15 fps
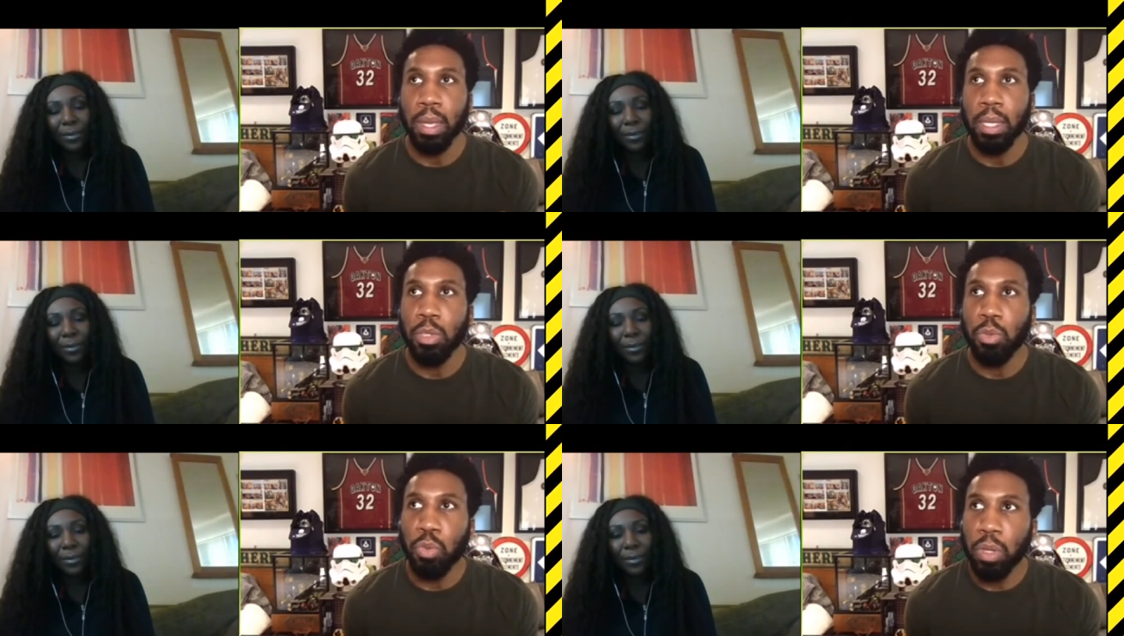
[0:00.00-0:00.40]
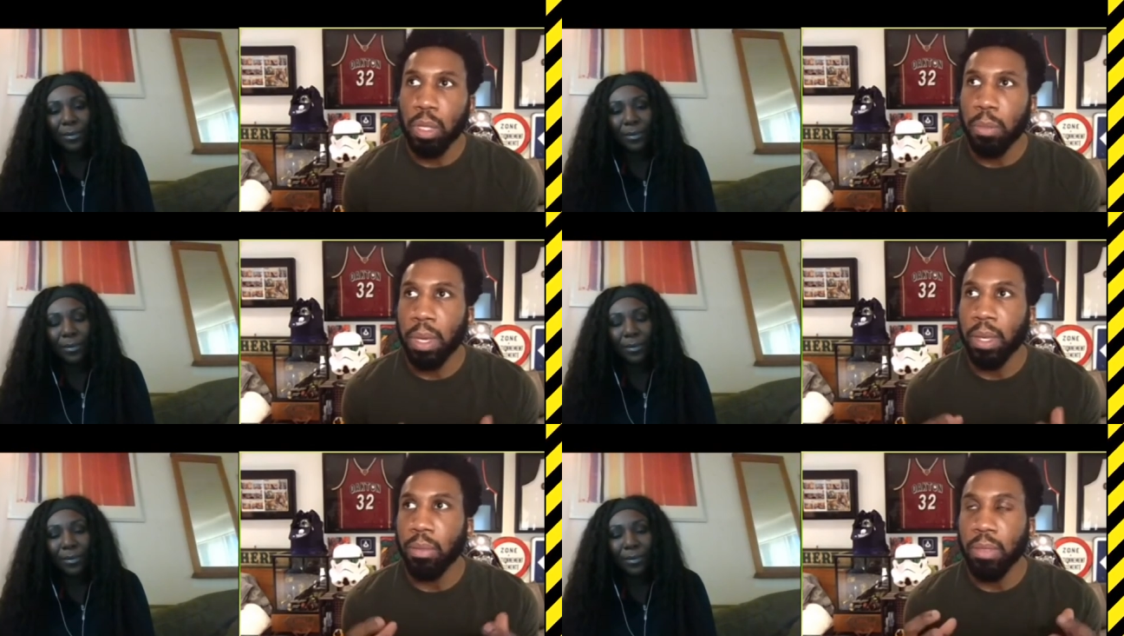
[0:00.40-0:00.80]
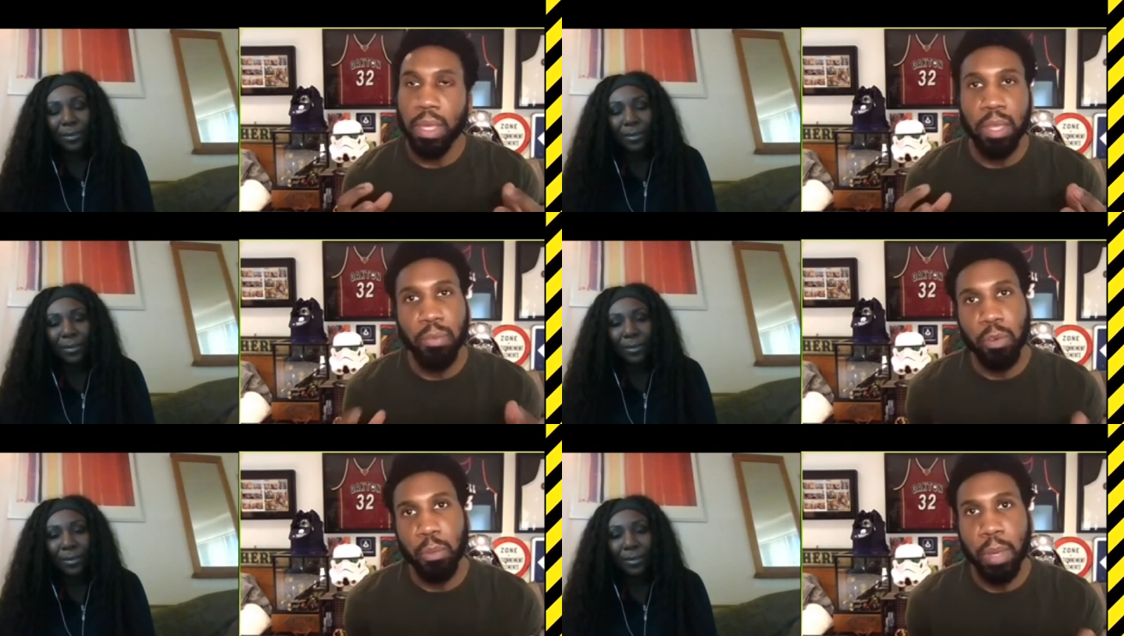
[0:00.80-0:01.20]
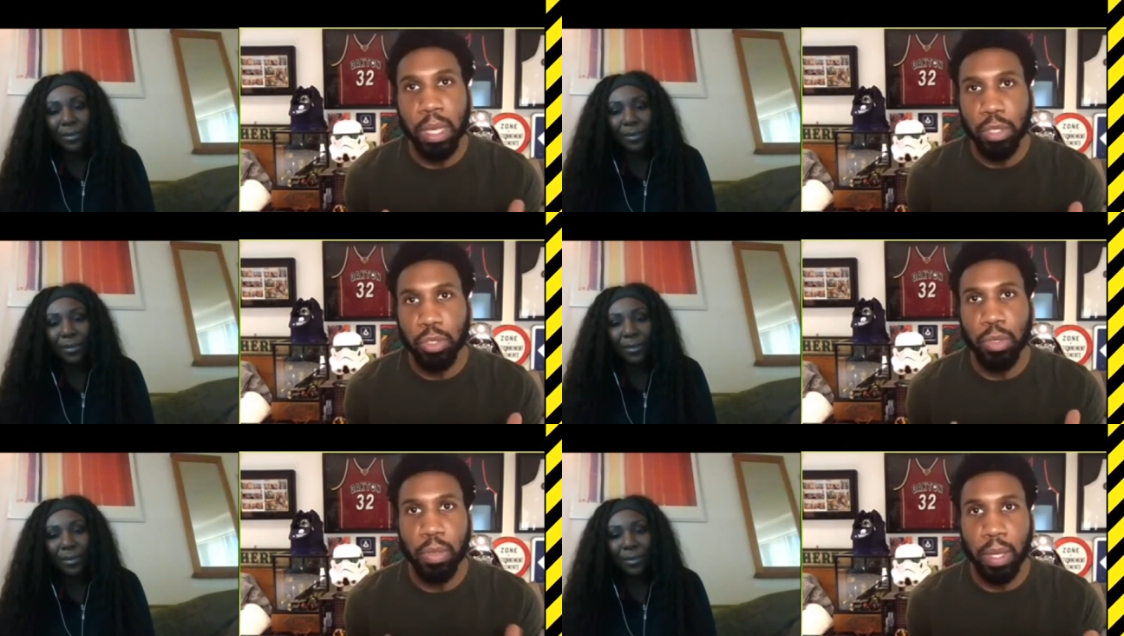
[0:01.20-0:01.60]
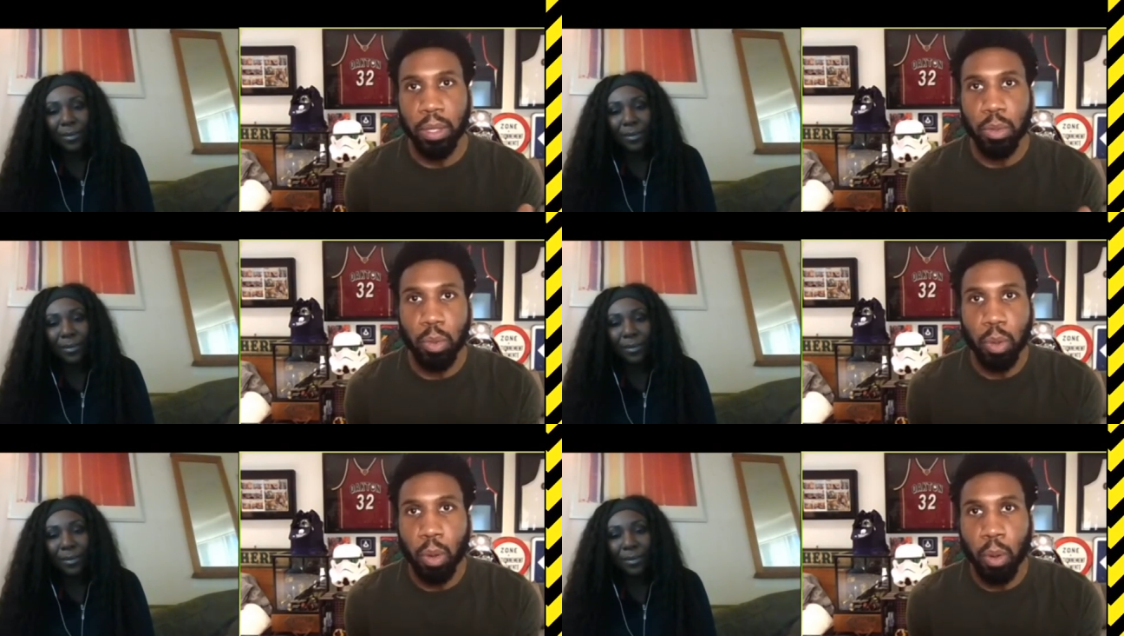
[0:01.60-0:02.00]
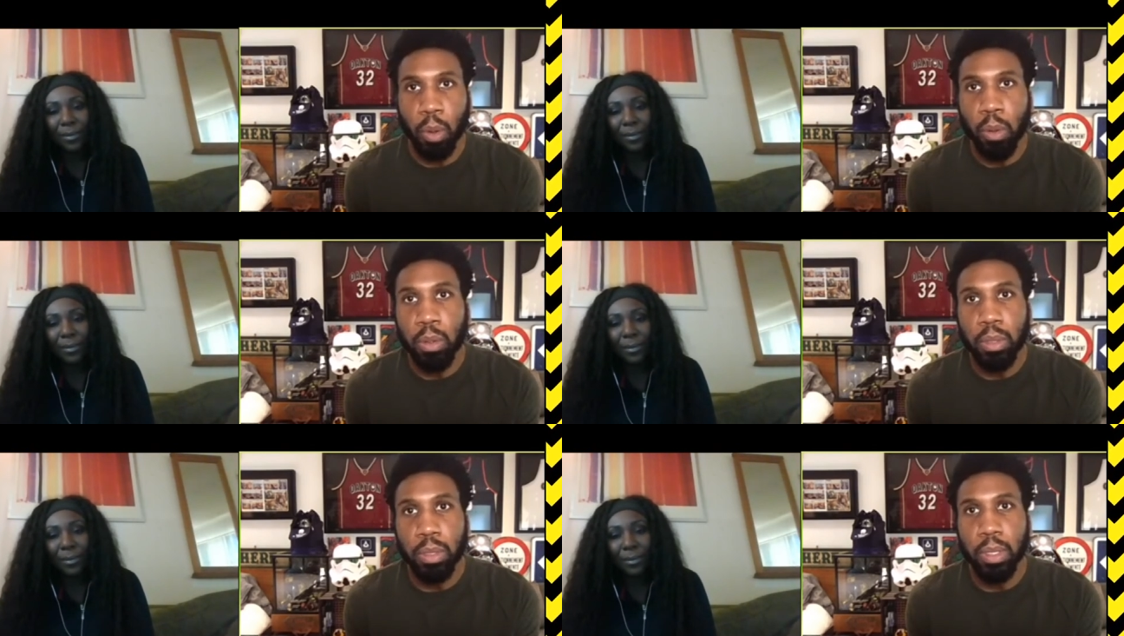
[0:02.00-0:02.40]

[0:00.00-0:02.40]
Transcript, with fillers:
Speaker 1: it's really about the information that you hold